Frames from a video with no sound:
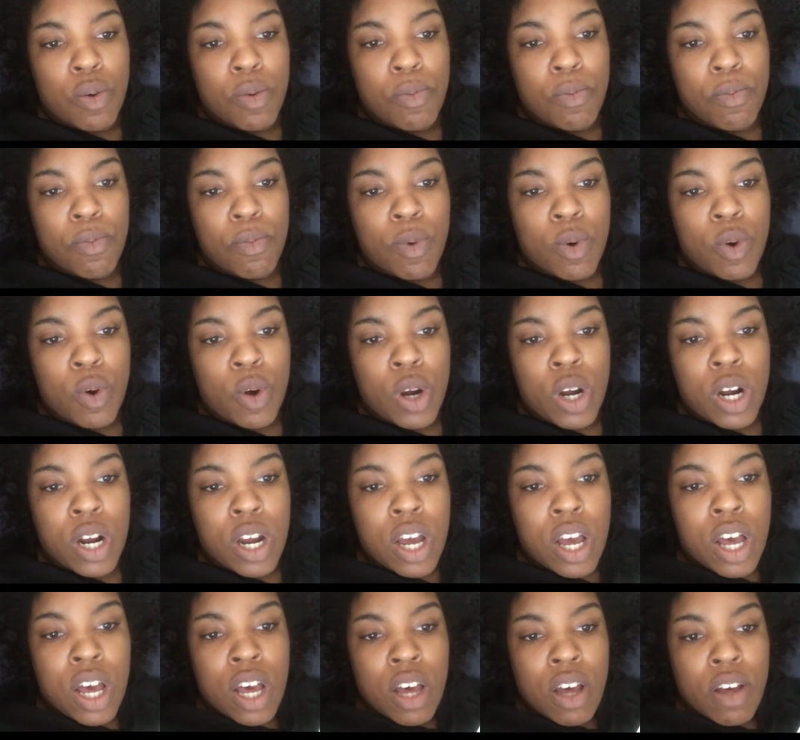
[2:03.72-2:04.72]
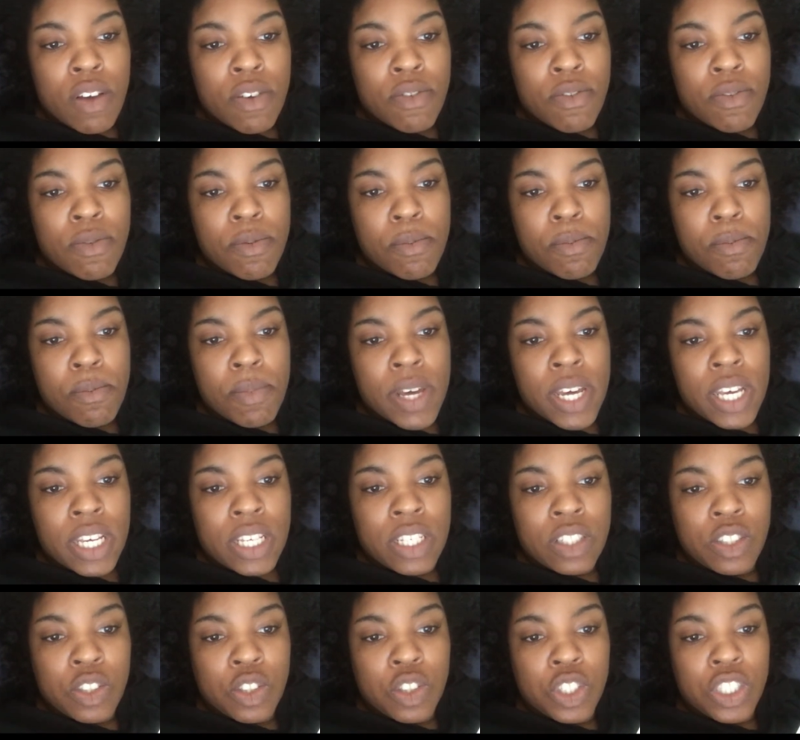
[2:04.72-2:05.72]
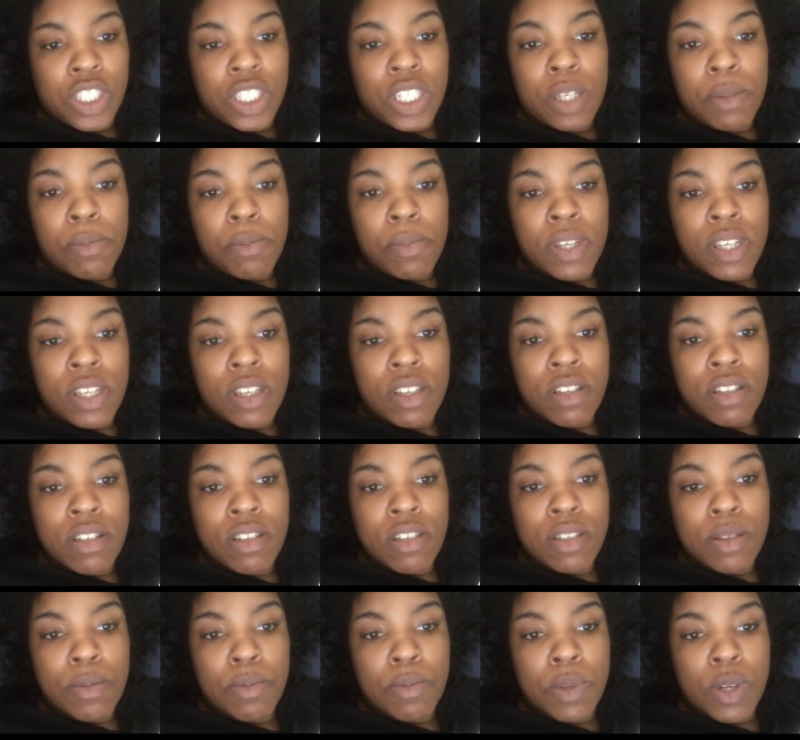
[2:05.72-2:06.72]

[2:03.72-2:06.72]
more of my cheat meals,